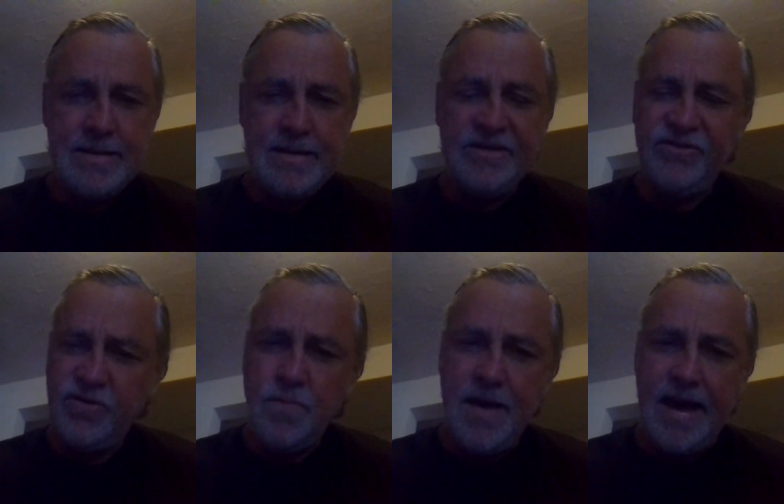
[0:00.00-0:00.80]
It's
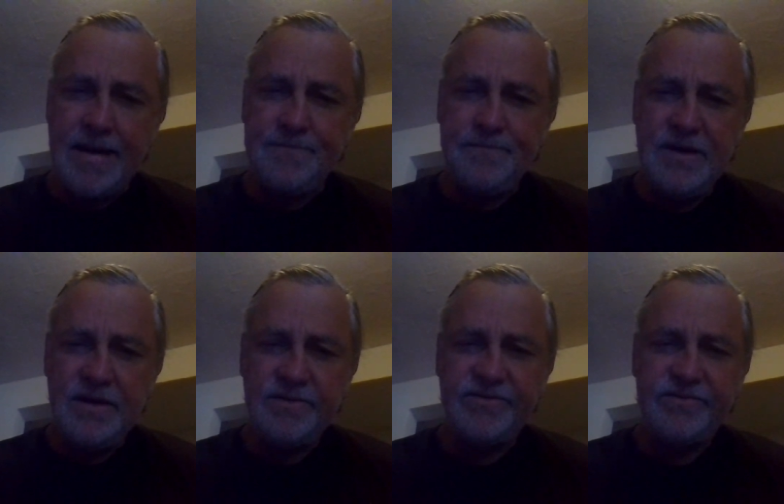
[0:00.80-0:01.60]
too bad
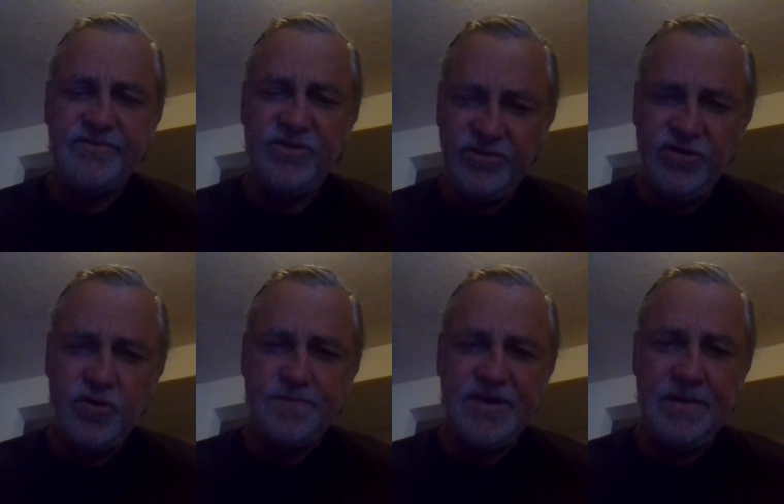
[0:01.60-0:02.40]
because she's
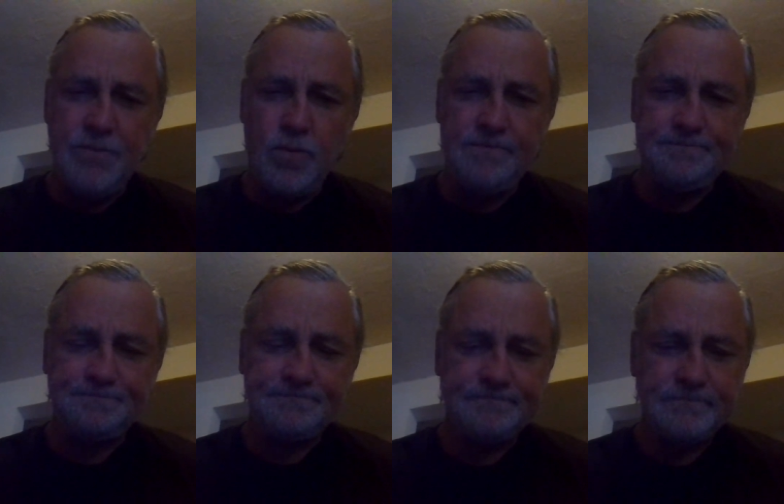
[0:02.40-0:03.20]
good people.
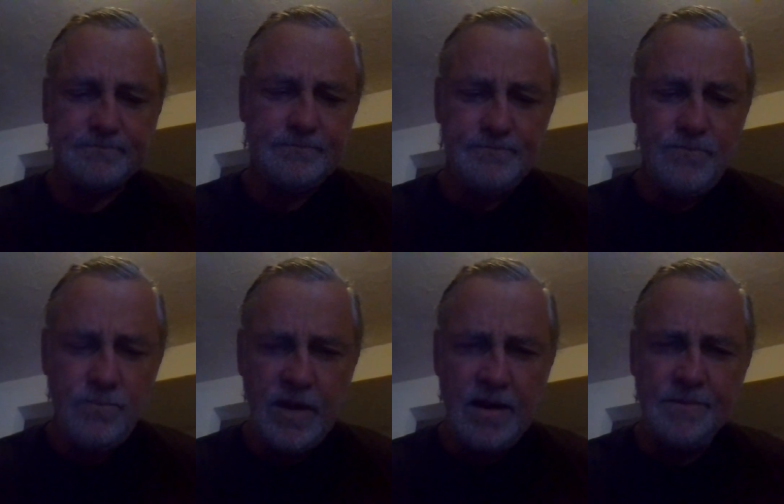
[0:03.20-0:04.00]

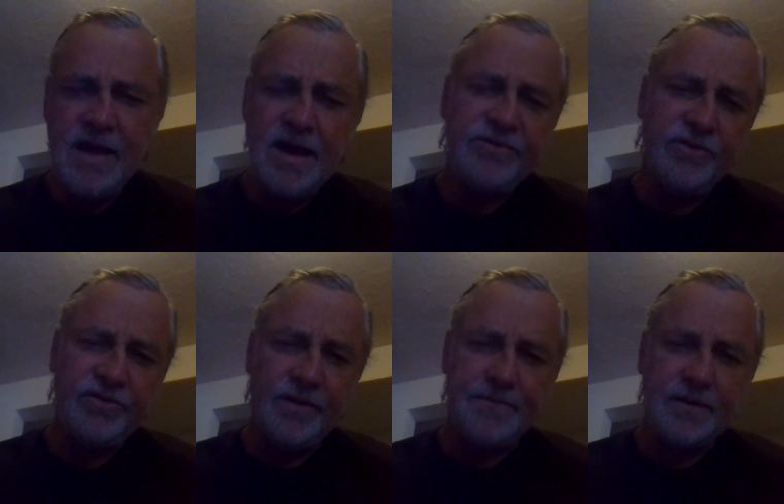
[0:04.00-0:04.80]
Let me ask you
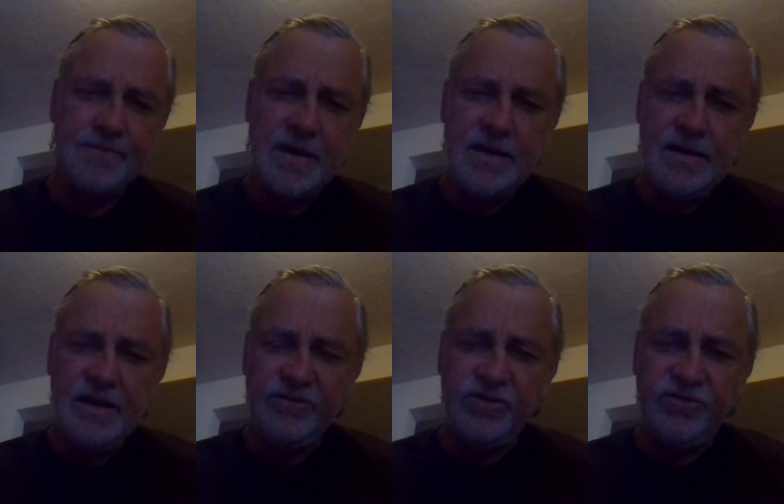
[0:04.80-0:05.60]
something.
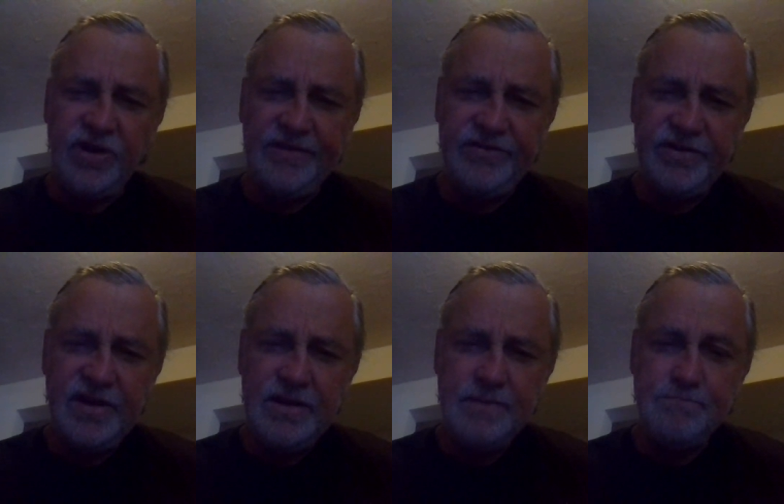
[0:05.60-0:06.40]
Is a jet
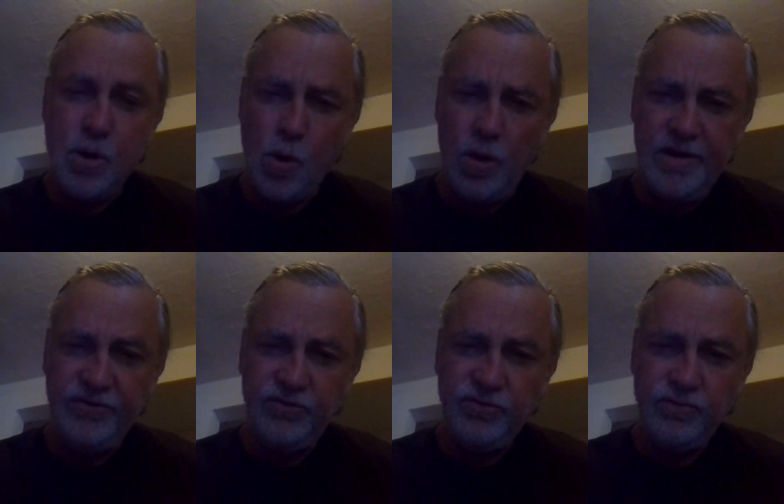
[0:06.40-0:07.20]
ski
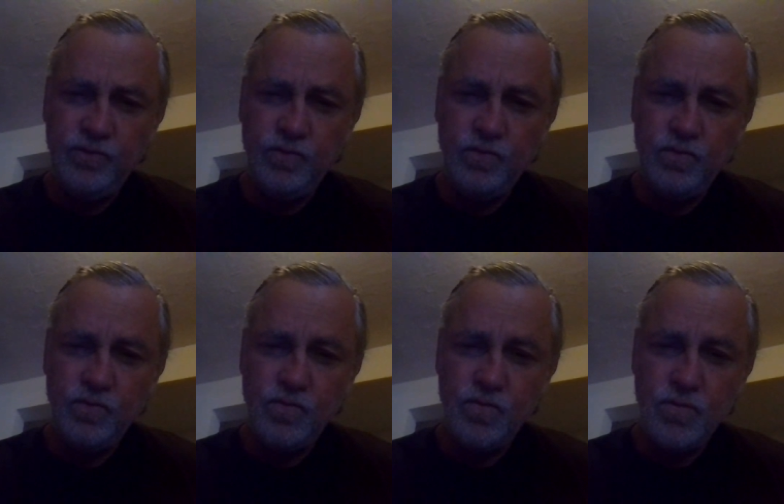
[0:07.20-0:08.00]
Polish?
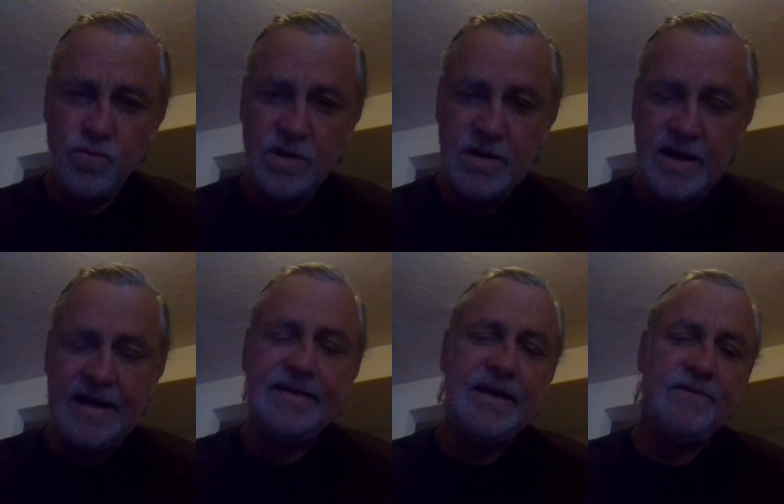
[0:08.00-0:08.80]
I
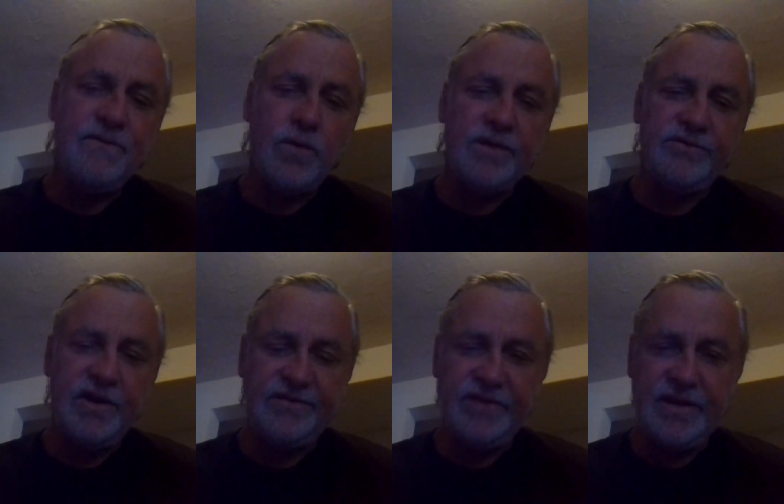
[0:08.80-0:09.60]
can't afford a
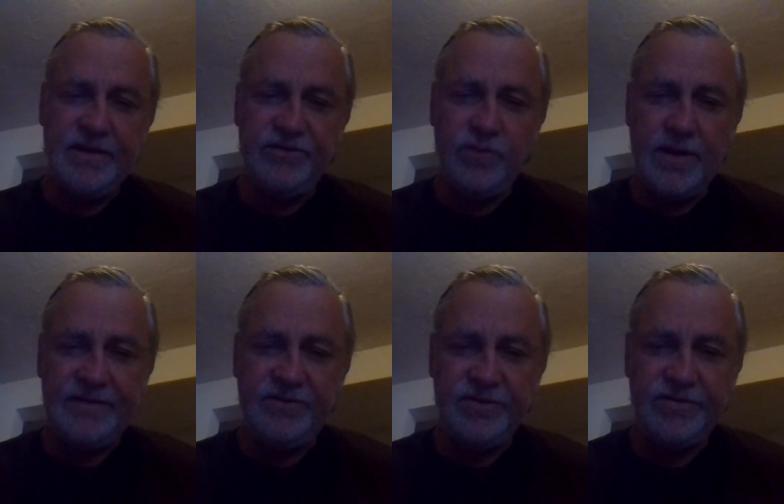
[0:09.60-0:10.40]
jet ski, so I
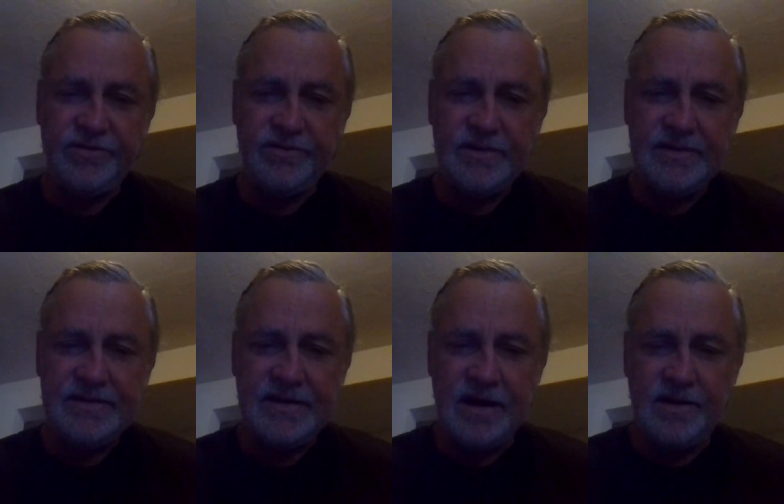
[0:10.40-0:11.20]
just
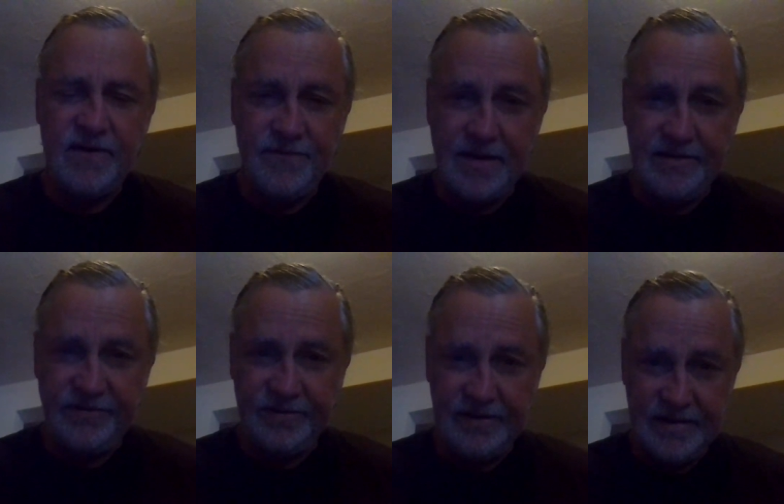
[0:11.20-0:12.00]
cut off my
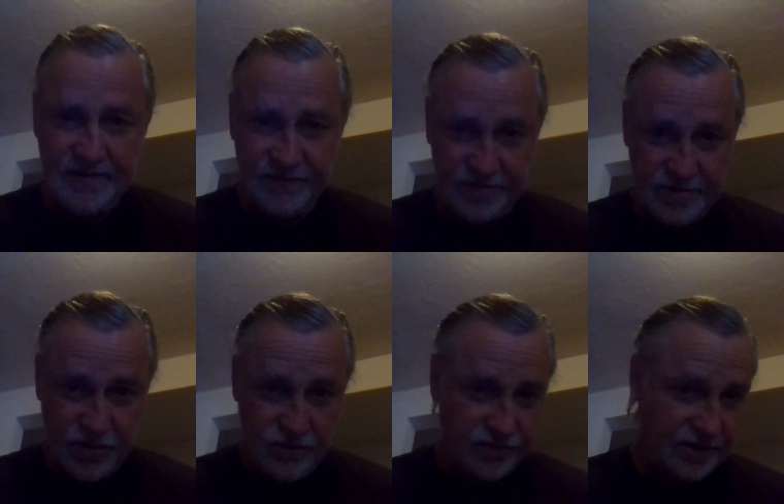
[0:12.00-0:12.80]
sleeves and
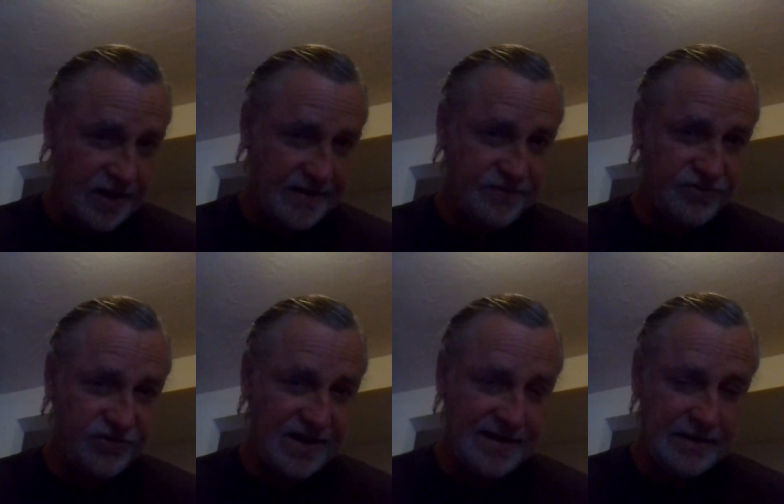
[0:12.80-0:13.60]
use a lot of
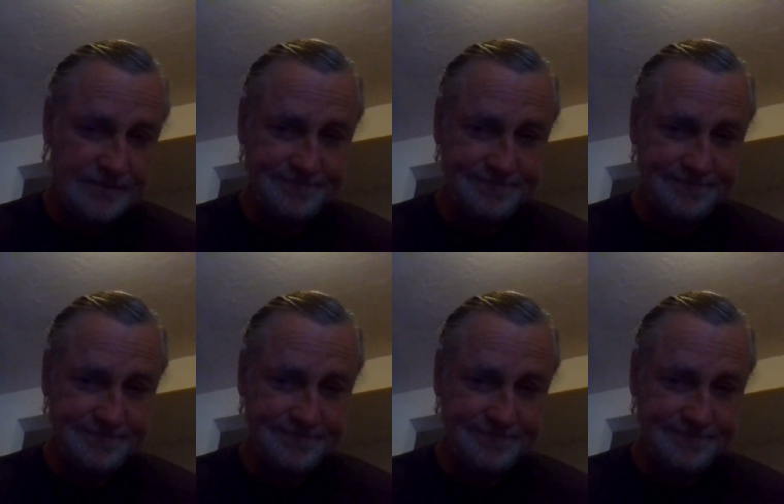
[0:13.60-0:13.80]
gel.